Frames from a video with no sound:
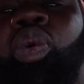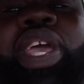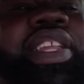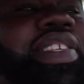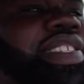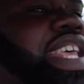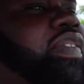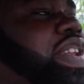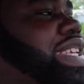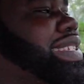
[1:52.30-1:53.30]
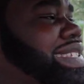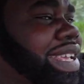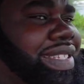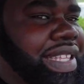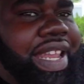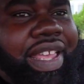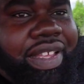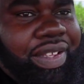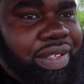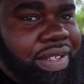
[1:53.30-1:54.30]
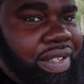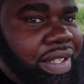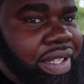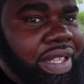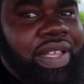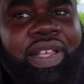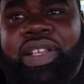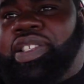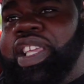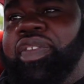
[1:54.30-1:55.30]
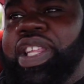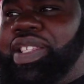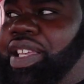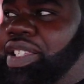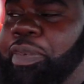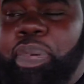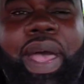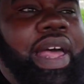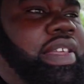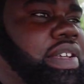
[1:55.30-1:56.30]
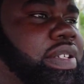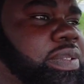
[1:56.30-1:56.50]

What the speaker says: We in a 76 today. 76 Impala.